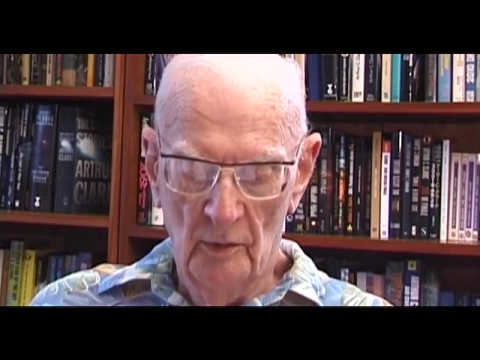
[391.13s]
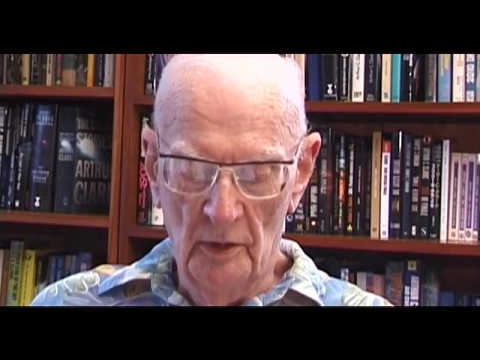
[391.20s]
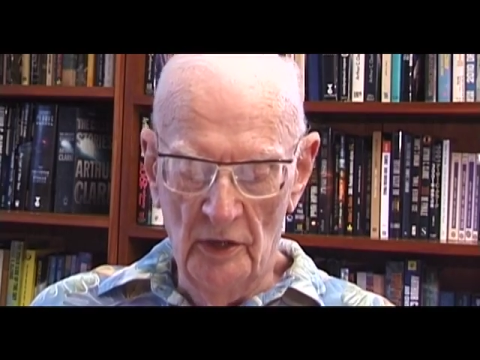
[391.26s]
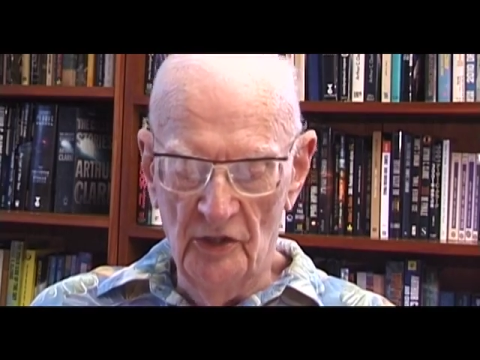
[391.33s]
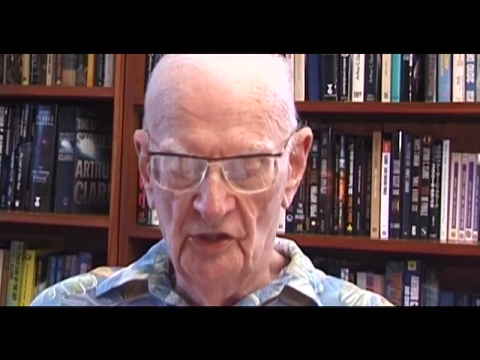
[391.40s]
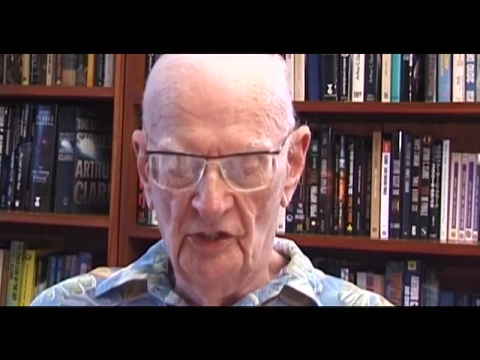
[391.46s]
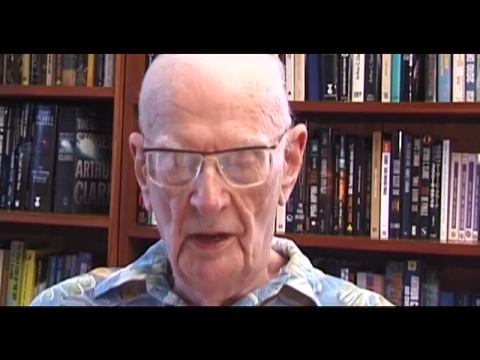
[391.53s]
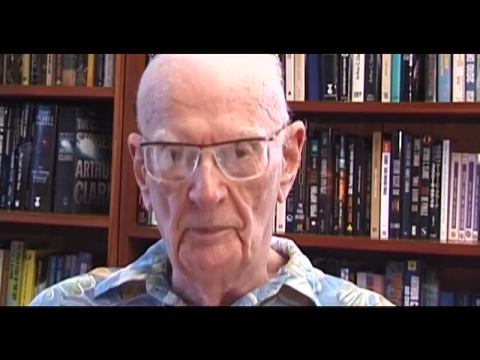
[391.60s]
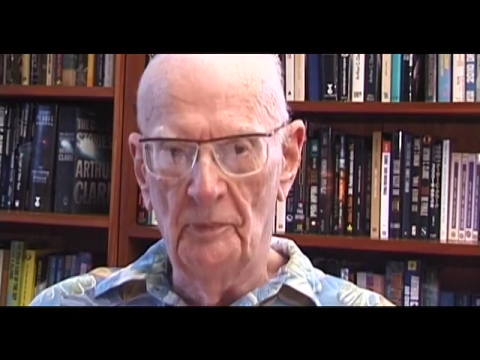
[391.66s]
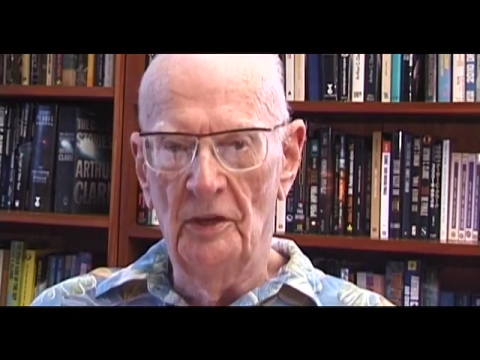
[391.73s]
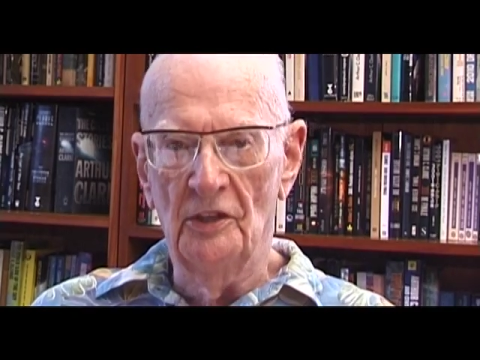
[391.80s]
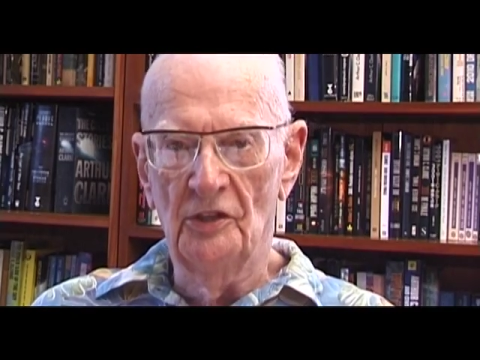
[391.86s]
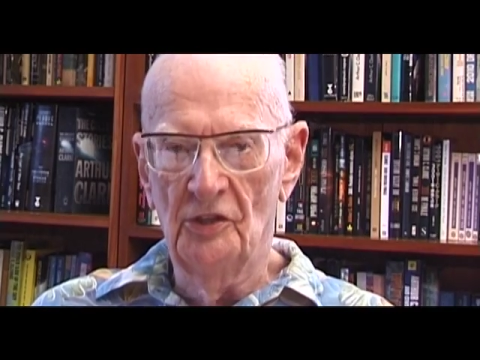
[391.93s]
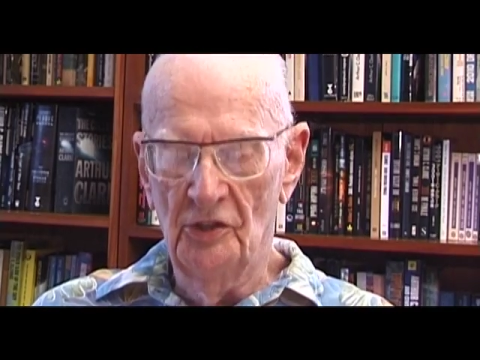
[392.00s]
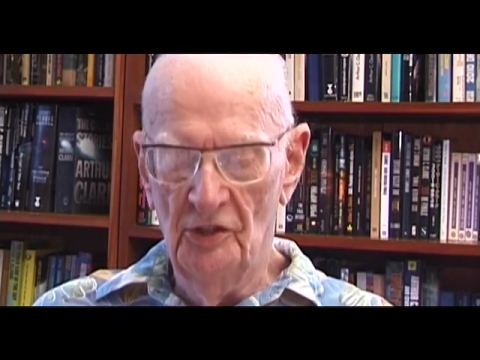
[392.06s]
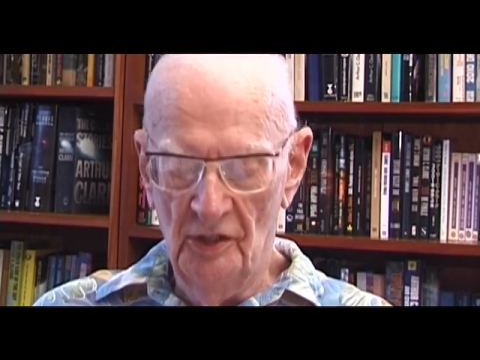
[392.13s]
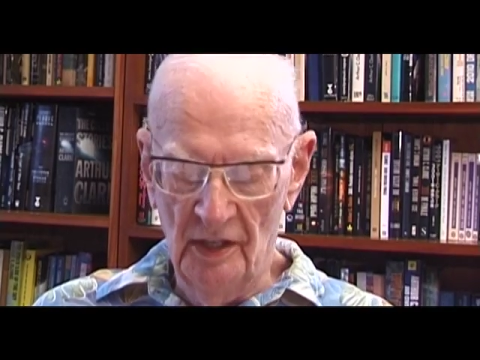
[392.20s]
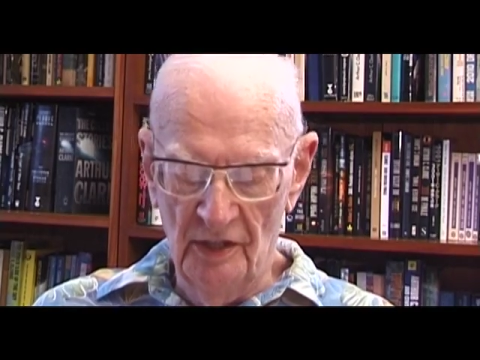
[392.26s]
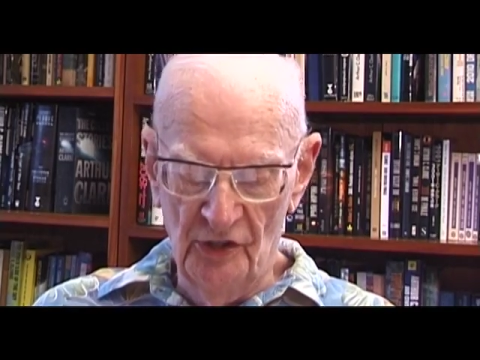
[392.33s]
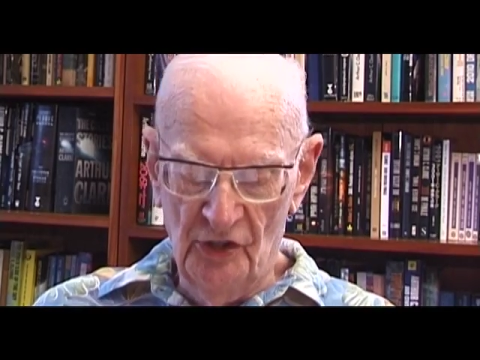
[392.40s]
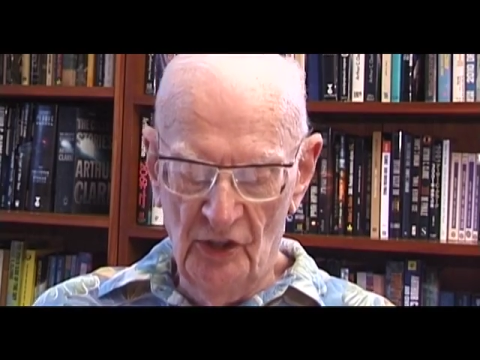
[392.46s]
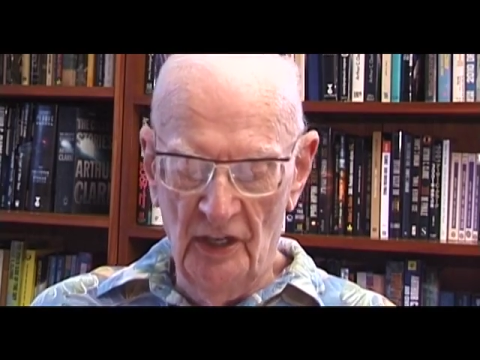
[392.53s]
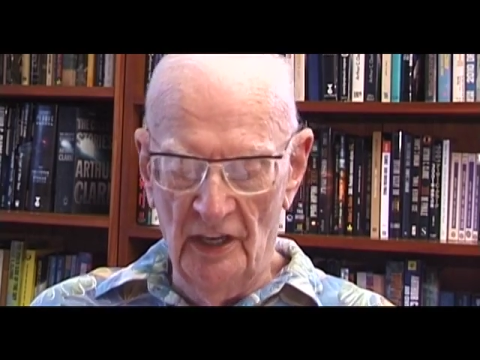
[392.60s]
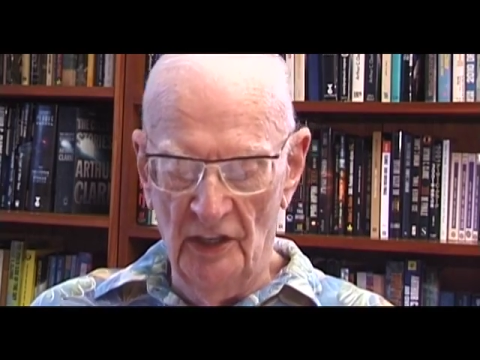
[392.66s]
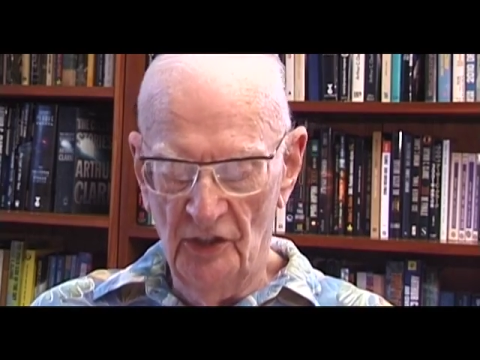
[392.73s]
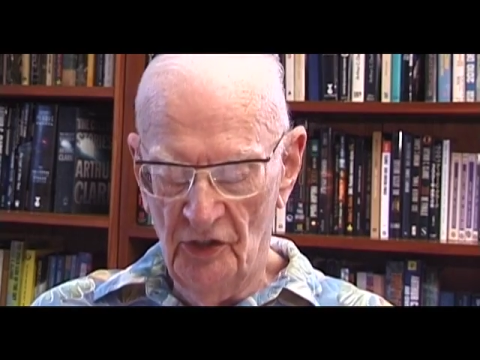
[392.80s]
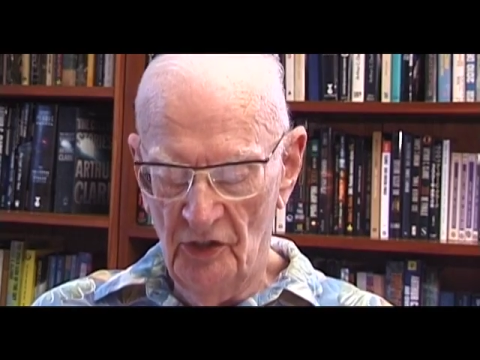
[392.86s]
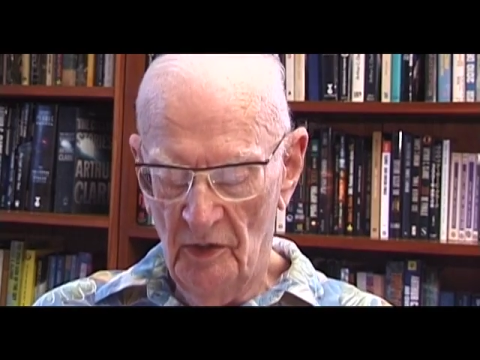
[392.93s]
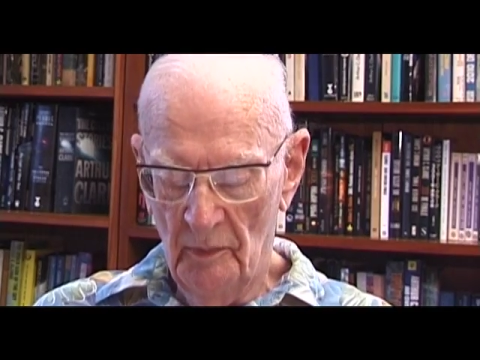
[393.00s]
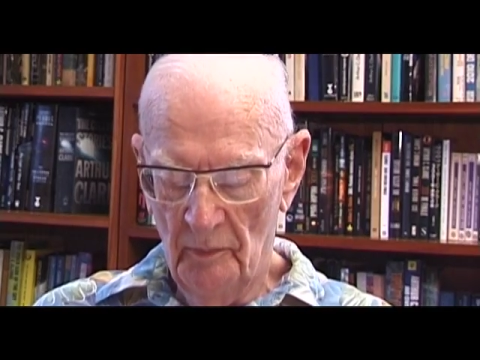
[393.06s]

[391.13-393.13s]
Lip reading: with skeptics and cynics.